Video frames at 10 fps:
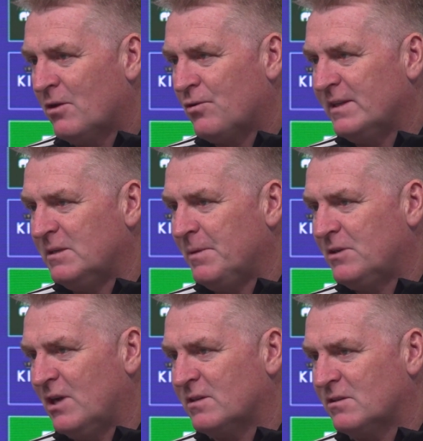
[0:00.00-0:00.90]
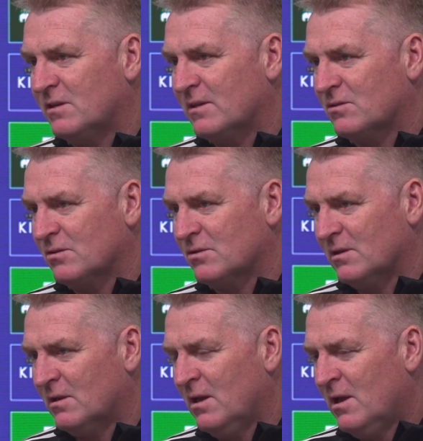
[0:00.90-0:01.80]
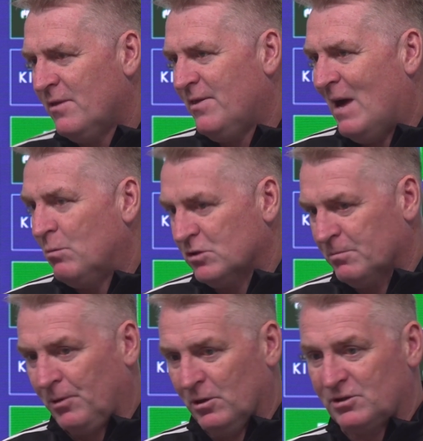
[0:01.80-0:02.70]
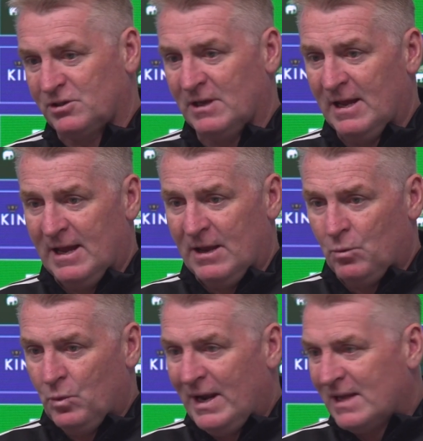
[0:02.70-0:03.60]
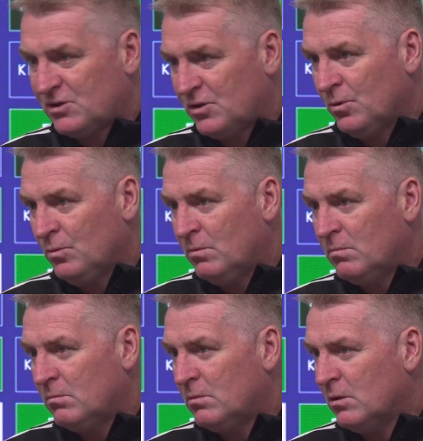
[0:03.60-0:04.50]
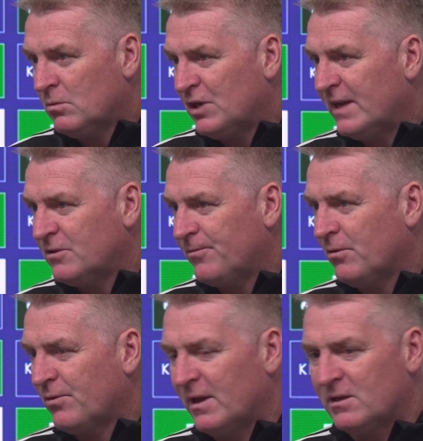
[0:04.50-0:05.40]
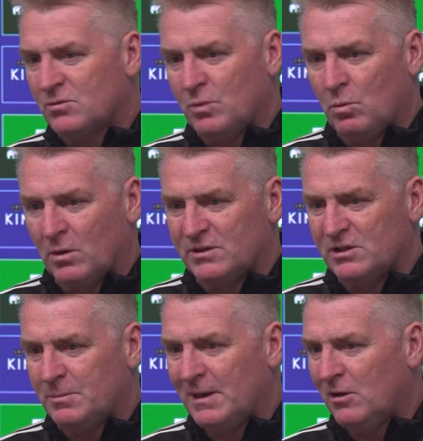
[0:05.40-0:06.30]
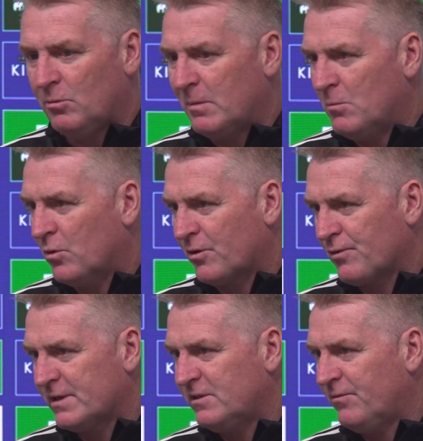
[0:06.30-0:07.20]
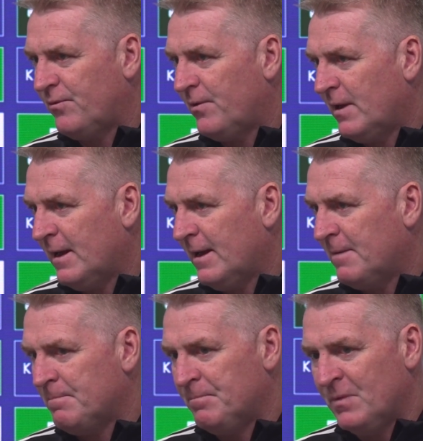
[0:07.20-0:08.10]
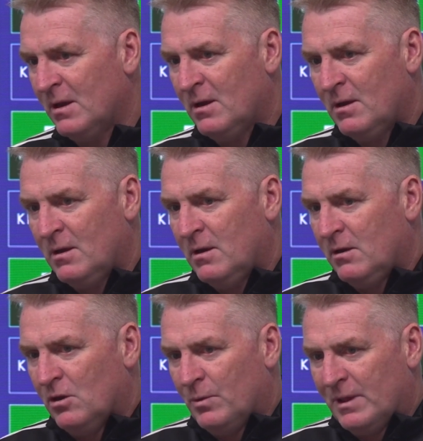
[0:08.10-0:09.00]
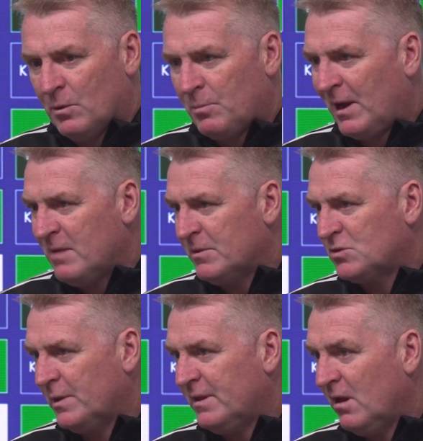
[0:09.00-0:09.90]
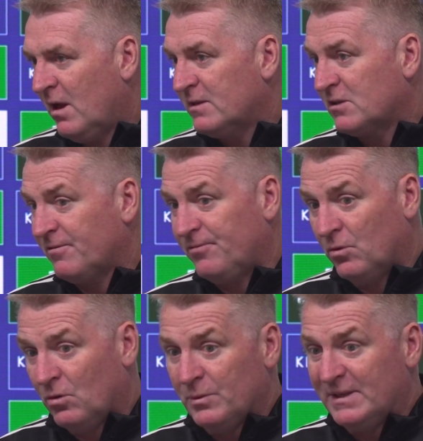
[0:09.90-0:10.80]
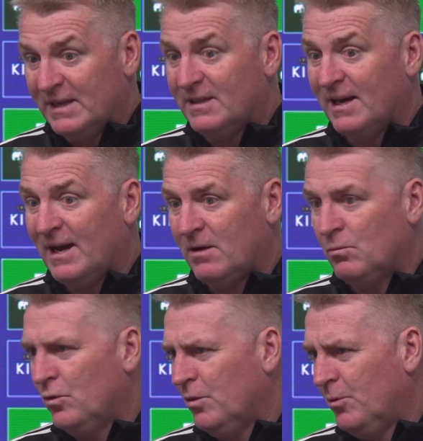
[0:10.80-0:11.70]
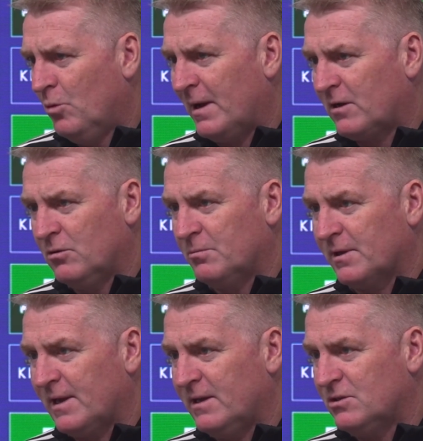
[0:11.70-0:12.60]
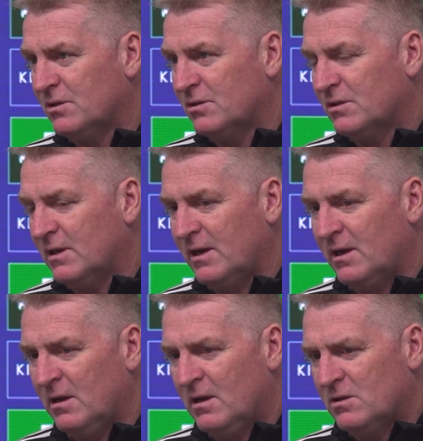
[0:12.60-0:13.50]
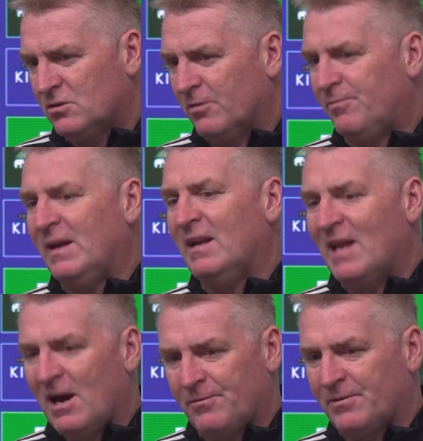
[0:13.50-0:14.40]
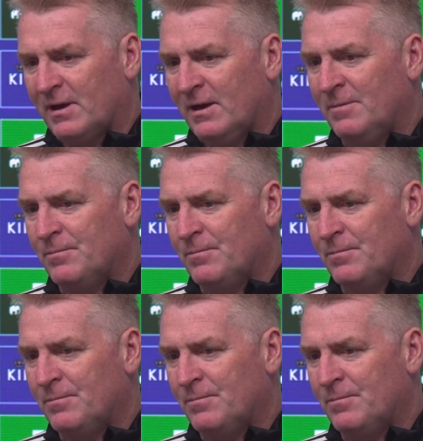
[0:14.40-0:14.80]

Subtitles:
created big chances against us, and that was a plus. We had to, change a few things. We wanted to be a little bit more aggressive, when they were playing between the lines. And I thought we did that and won the ball back a number of occasions. So the feeling after